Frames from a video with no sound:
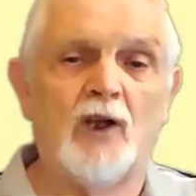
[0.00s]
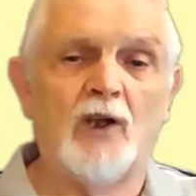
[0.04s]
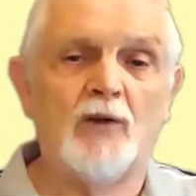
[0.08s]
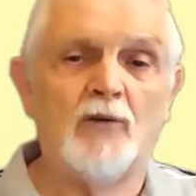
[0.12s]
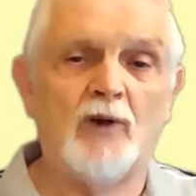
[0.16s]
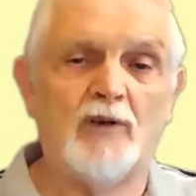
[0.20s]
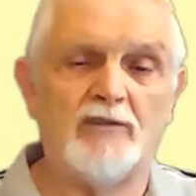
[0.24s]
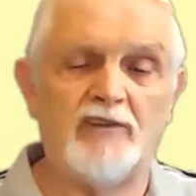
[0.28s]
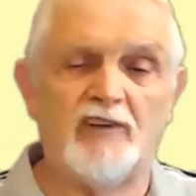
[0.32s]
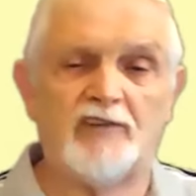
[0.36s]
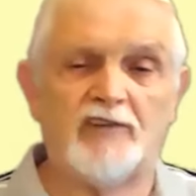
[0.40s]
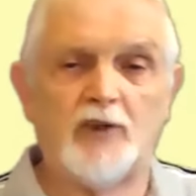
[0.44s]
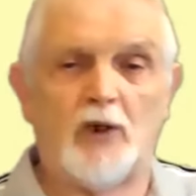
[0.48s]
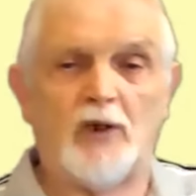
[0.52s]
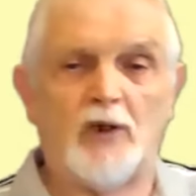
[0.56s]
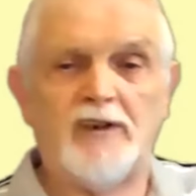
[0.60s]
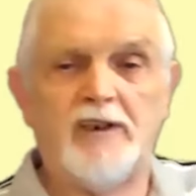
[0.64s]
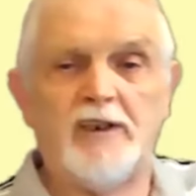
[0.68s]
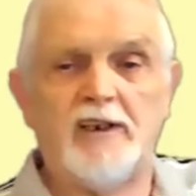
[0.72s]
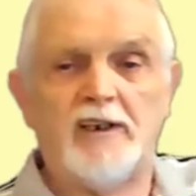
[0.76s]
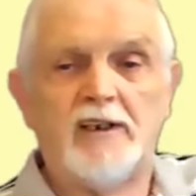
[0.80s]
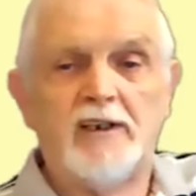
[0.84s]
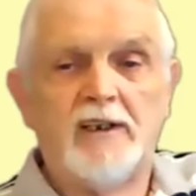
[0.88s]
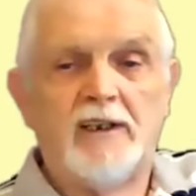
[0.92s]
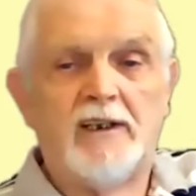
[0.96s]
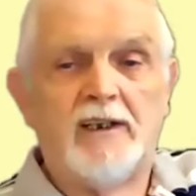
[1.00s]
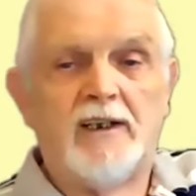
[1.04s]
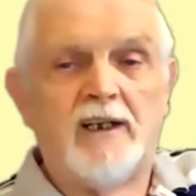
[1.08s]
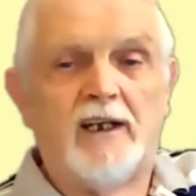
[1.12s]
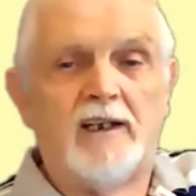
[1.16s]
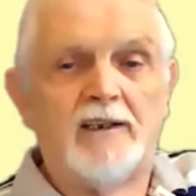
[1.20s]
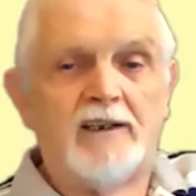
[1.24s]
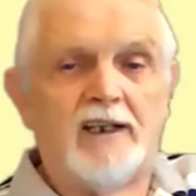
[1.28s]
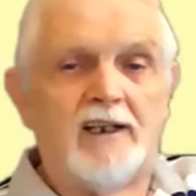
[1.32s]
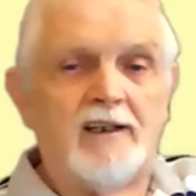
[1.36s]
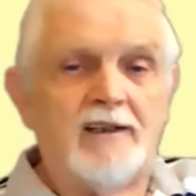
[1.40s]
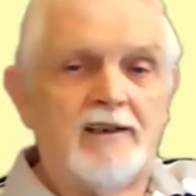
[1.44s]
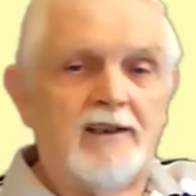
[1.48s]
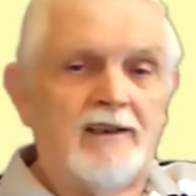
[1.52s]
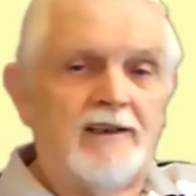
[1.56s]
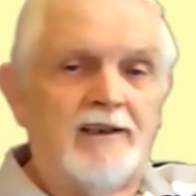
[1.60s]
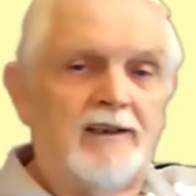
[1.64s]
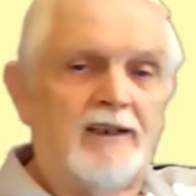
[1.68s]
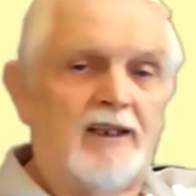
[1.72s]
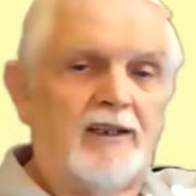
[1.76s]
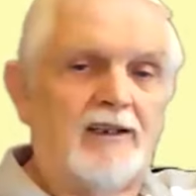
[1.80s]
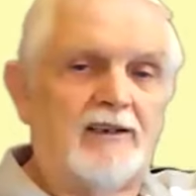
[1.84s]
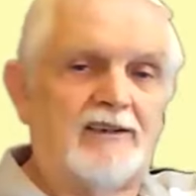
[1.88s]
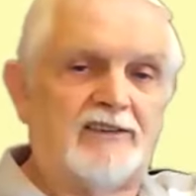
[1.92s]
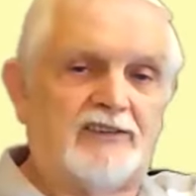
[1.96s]
What we've got here
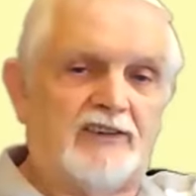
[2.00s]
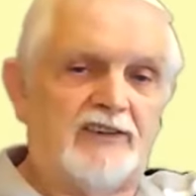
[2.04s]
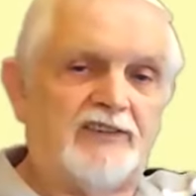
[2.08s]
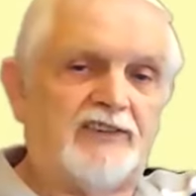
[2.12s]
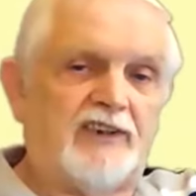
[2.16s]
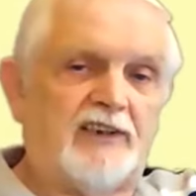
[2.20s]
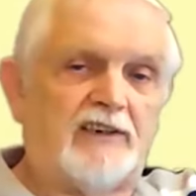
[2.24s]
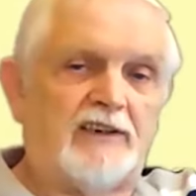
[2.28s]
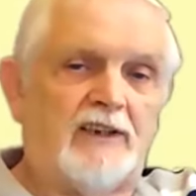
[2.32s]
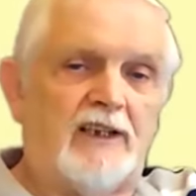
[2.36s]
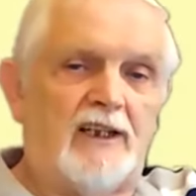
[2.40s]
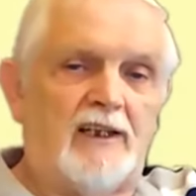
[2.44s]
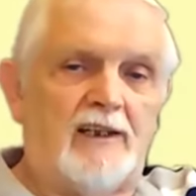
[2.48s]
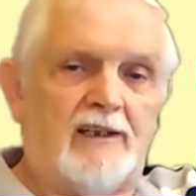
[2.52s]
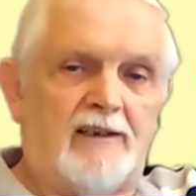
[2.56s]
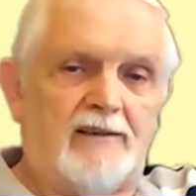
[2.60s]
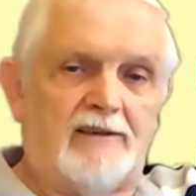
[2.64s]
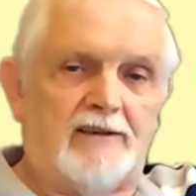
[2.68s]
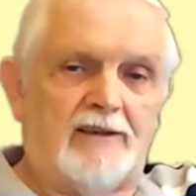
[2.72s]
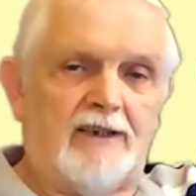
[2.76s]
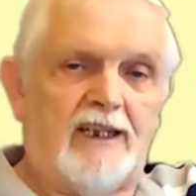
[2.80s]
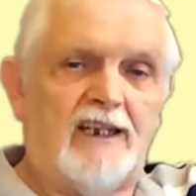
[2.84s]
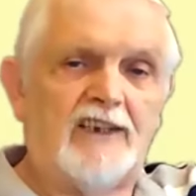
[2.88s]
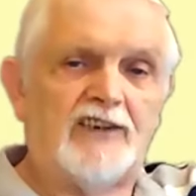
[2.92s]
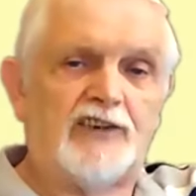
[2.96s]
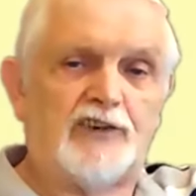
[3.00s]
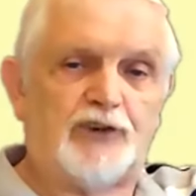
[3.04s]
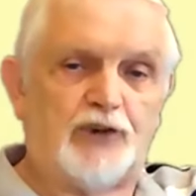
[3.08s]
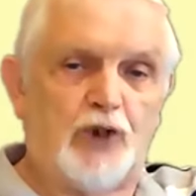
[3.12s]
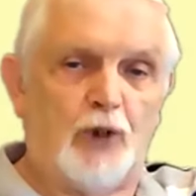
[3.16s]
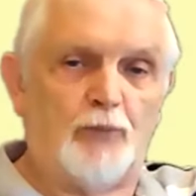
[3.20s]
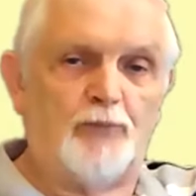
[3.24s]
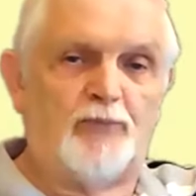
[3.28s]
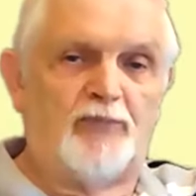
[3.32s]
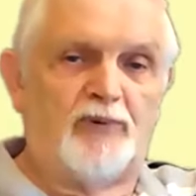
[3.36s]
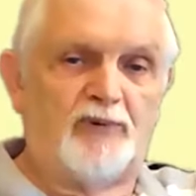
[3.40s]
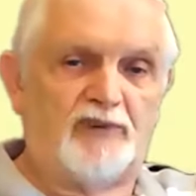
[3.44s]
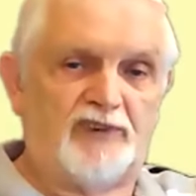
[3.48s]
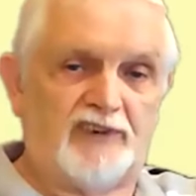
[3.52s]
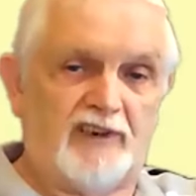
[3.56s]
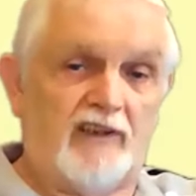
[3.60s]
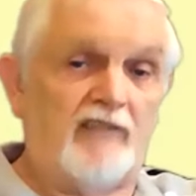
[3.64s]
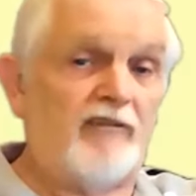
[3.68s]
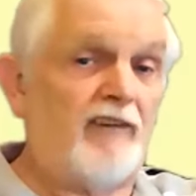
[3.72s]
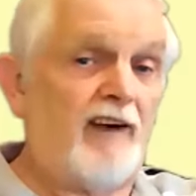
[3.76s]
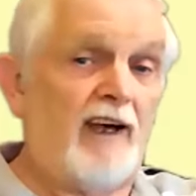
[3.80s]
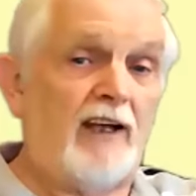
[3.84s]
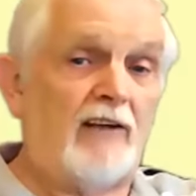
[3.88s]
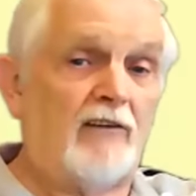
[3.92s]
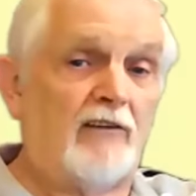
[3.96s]
is just a glass tube, which is a
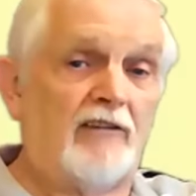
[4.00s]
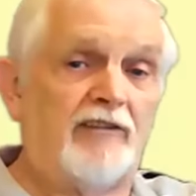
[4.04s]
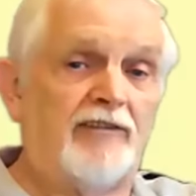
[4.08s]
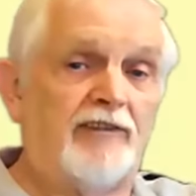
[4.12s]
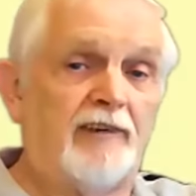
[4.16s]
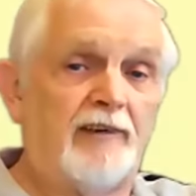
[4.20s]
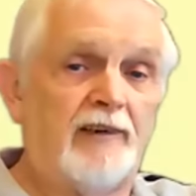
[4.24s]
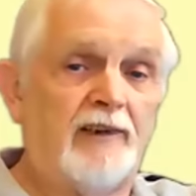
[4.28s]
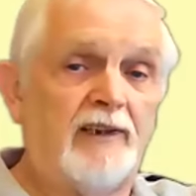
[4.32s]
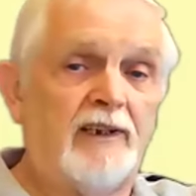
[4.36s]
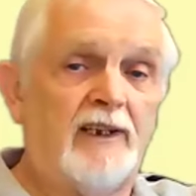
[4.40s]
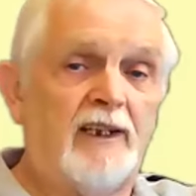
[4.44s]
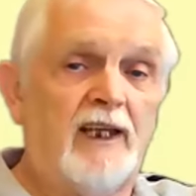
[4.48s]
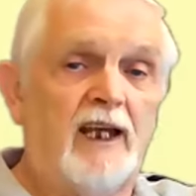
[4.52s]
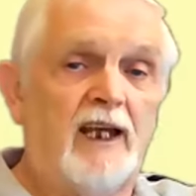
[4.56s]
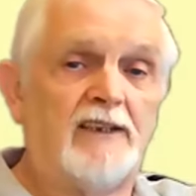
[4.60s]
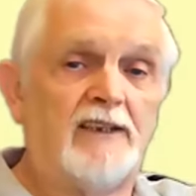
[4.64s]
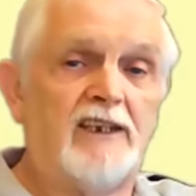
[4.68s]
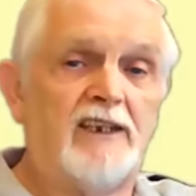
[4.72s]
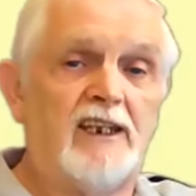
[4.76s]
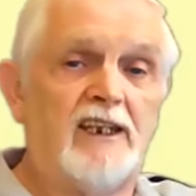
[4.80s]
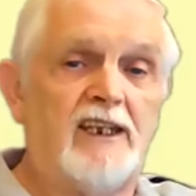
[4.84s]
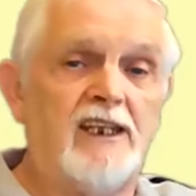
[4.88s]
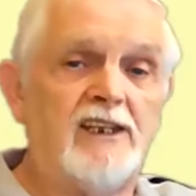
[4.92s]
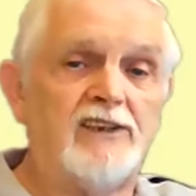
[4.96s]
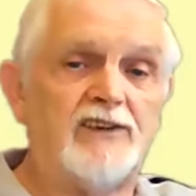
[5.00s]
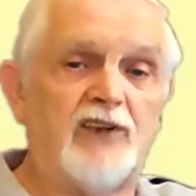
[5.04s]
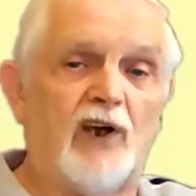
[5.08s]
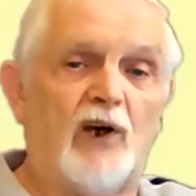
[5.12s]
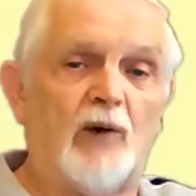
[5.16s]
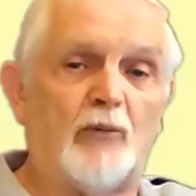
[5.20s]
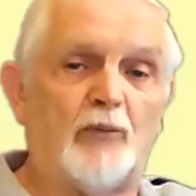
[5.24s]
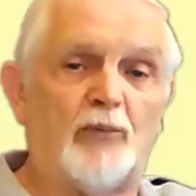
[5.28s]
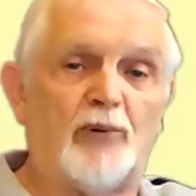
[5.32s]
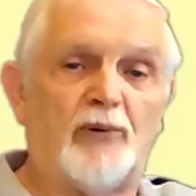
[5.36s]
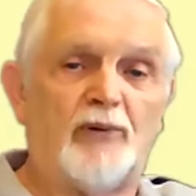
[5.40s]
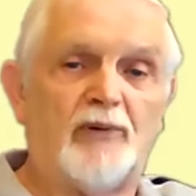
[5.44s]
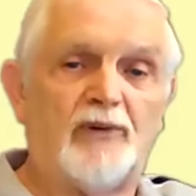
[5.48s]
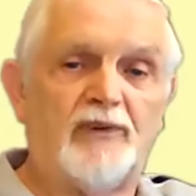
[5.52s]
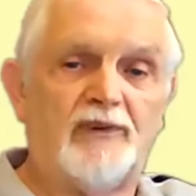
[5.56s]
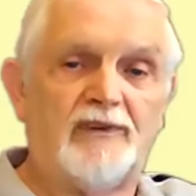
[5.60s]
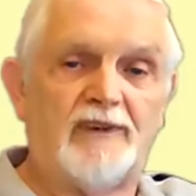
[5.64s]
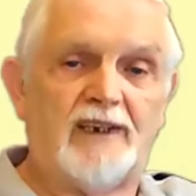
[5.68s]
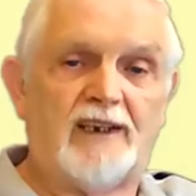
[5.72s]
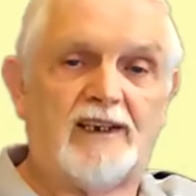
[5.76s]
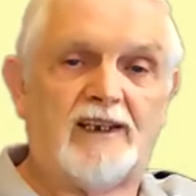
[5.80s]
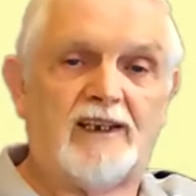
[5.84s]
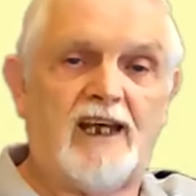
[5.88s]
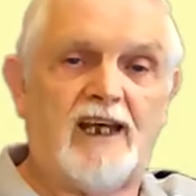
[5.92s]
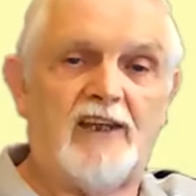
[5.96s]
valve, and you heat up the
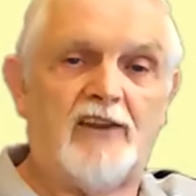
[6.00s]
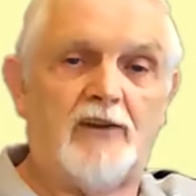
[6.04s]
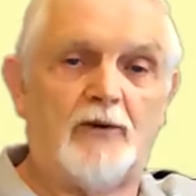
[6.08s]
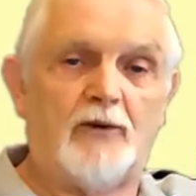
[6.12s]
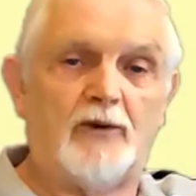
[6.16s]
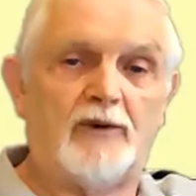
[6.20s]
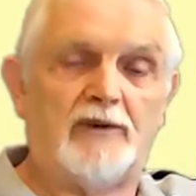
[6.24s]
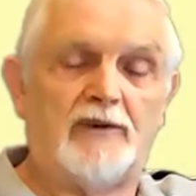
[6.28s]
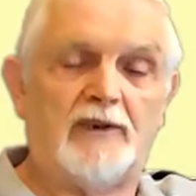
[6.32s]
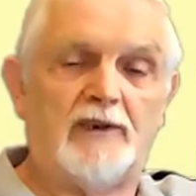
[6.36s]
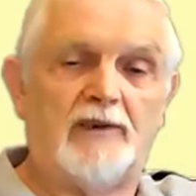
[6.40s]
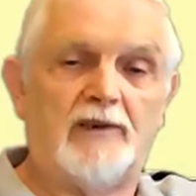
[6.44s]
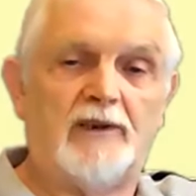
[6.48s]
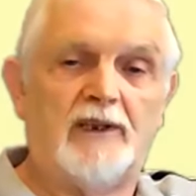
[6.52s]
cathode.